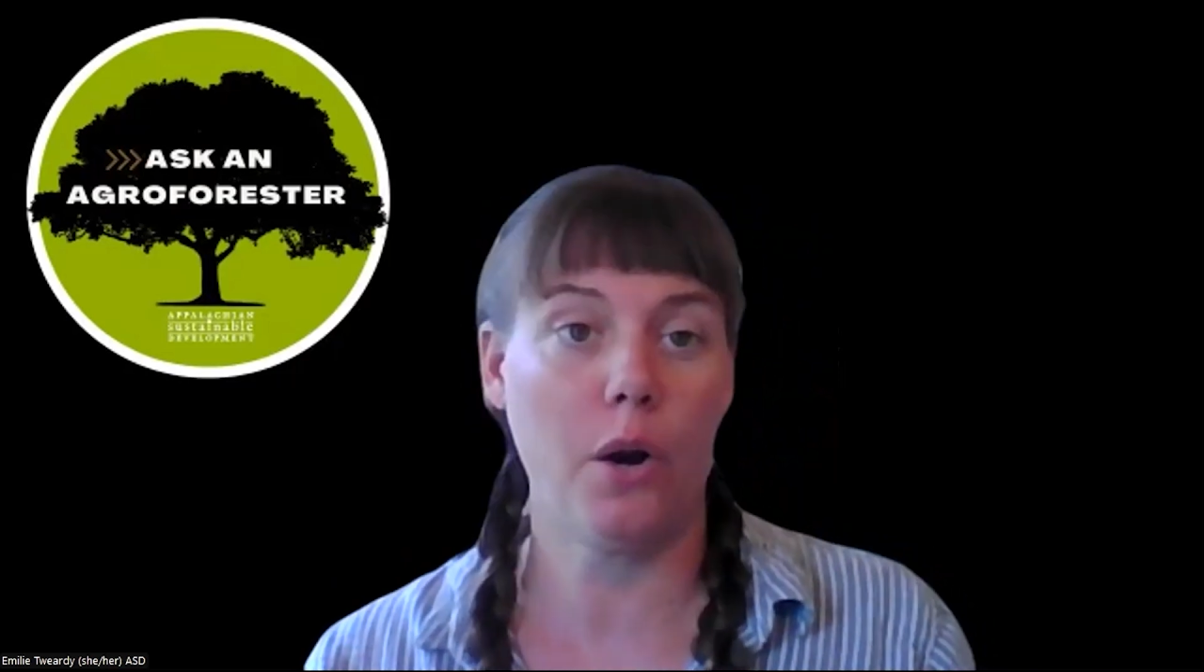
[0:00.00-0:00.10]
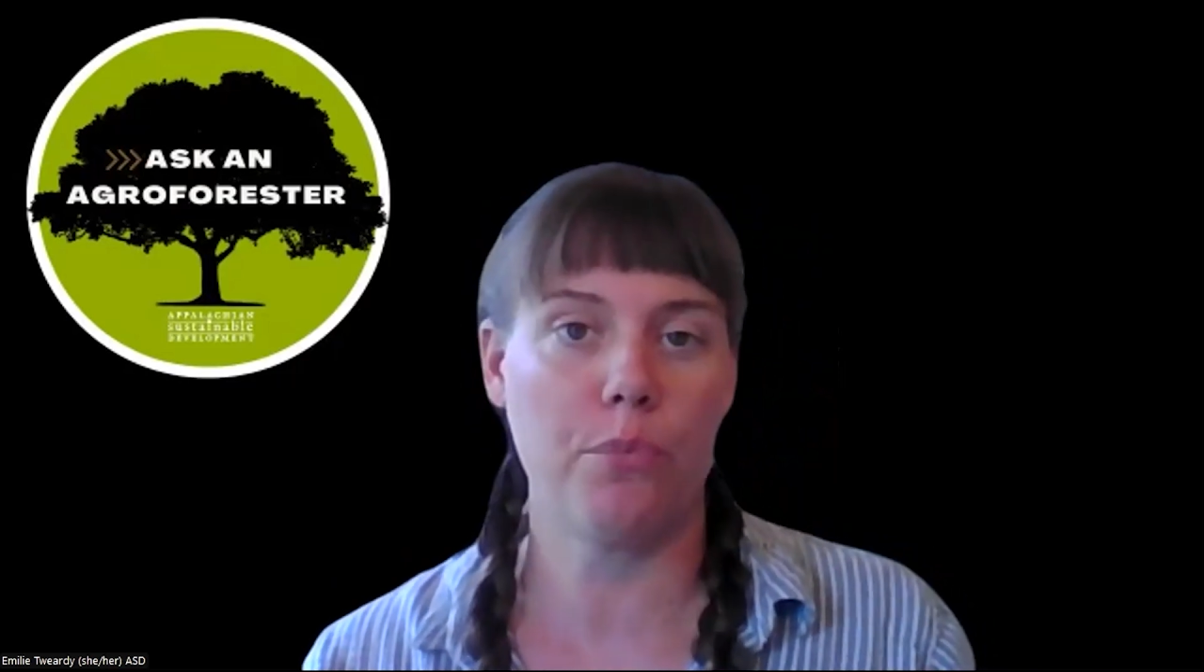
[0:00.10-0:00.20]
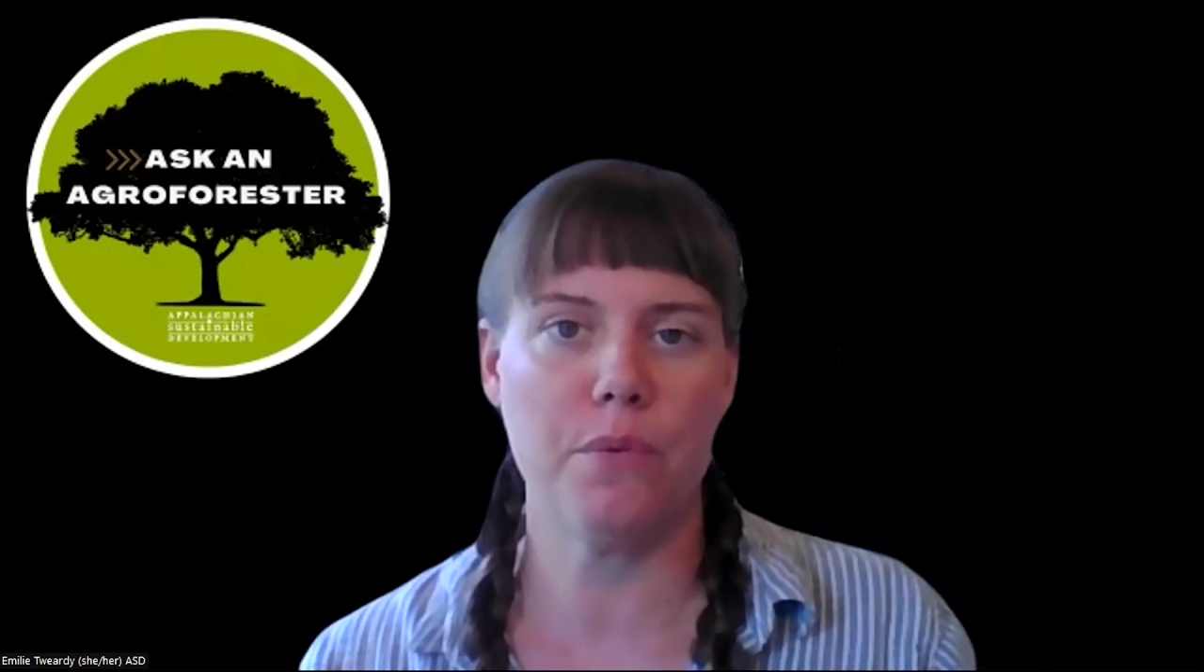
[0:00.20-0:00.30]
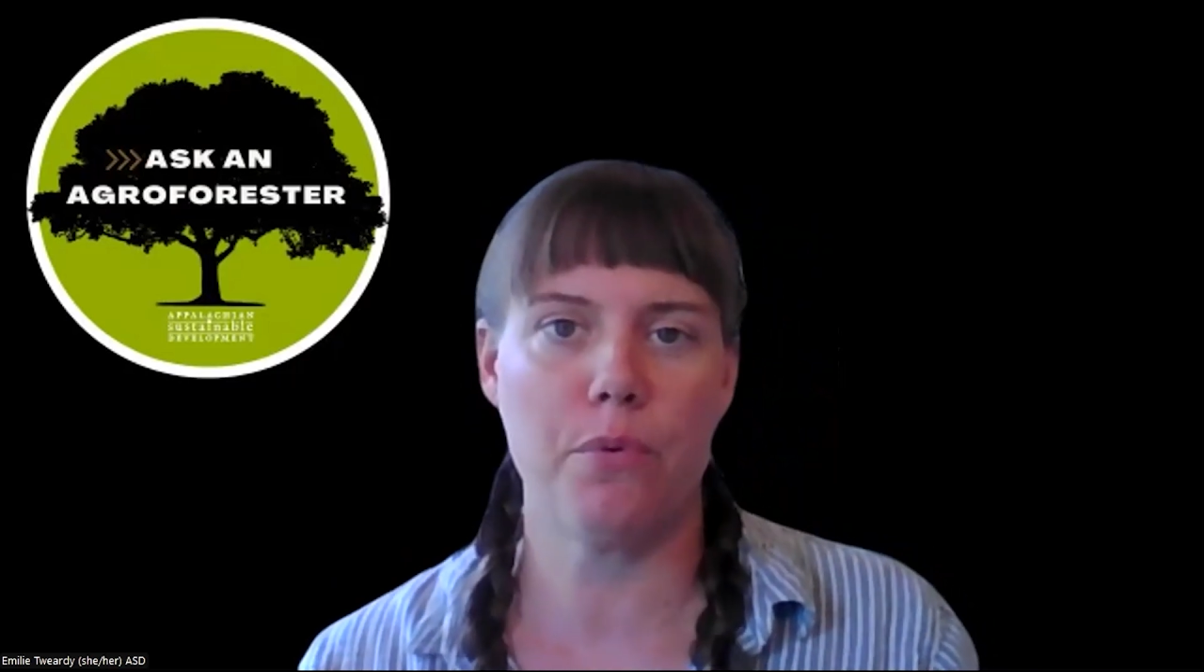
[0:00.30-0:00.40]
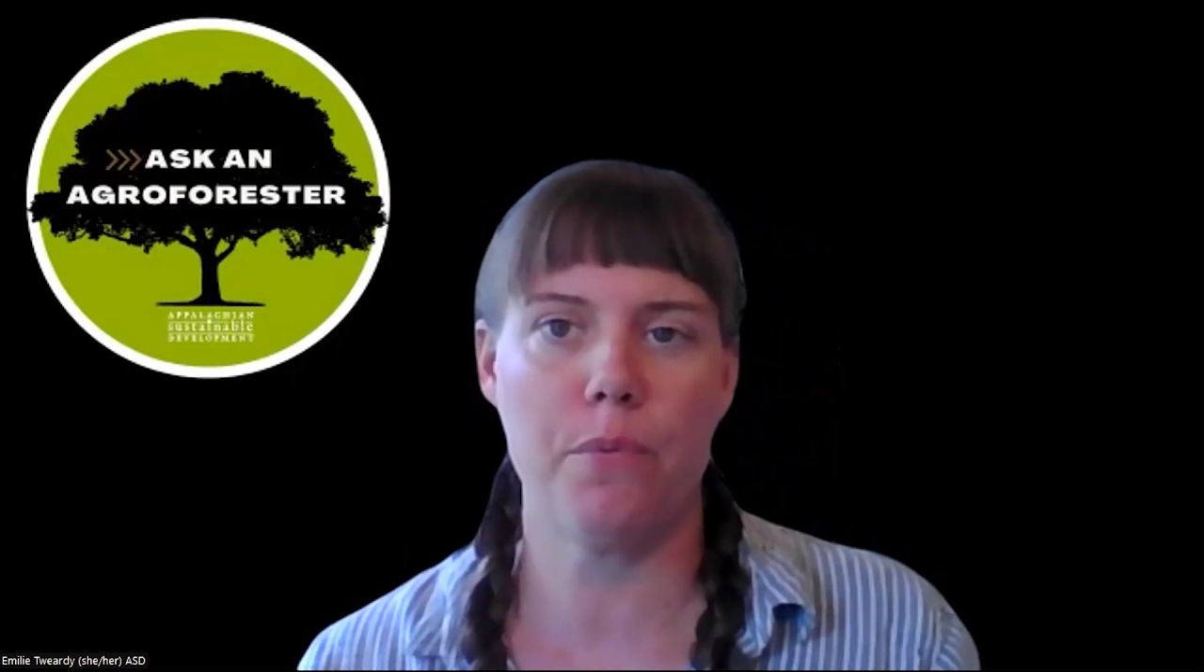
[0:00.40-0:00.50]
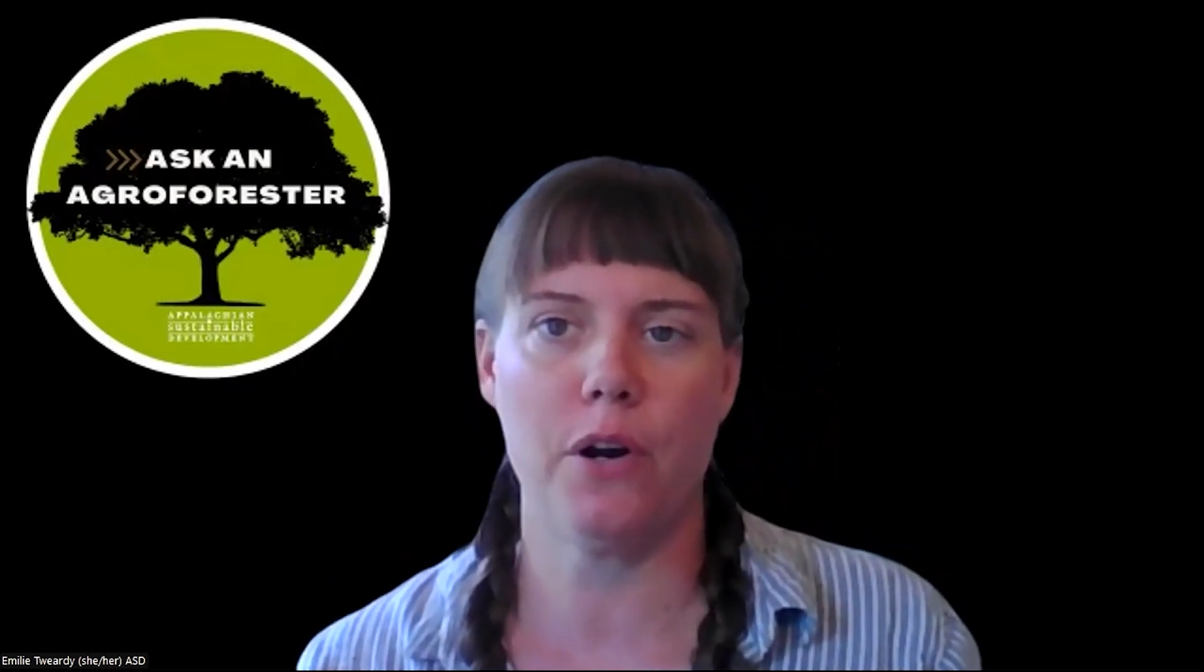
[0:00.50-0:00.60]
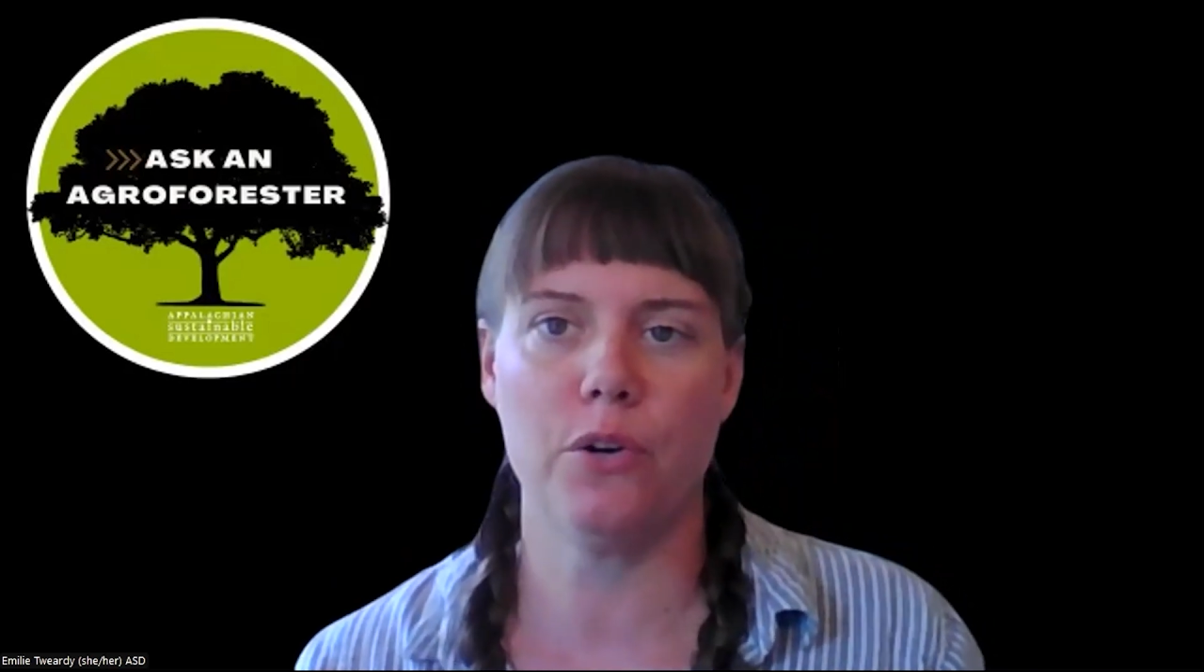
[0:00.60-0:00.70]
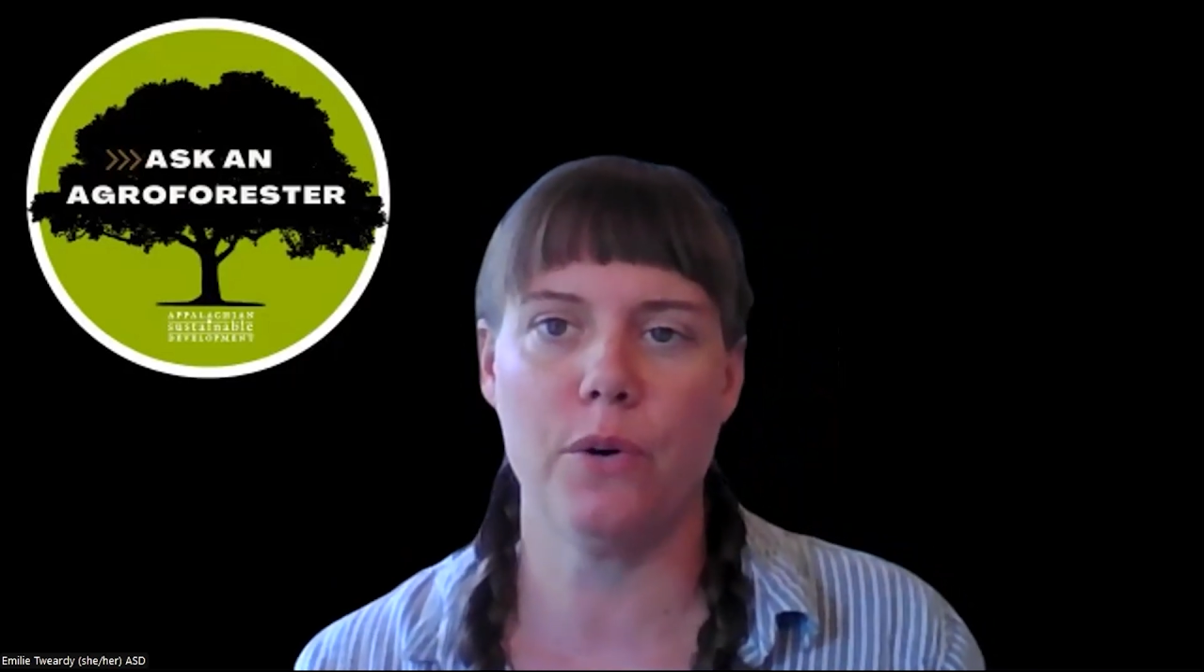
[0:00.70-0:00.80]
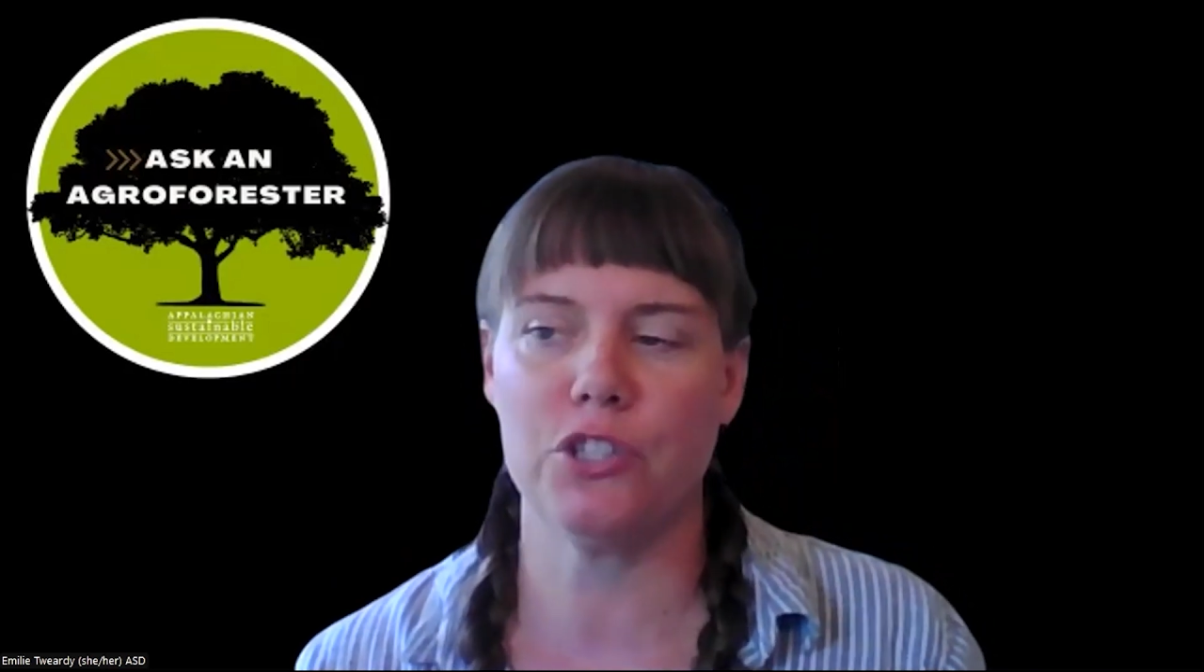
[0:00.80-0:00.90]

our pre-prepared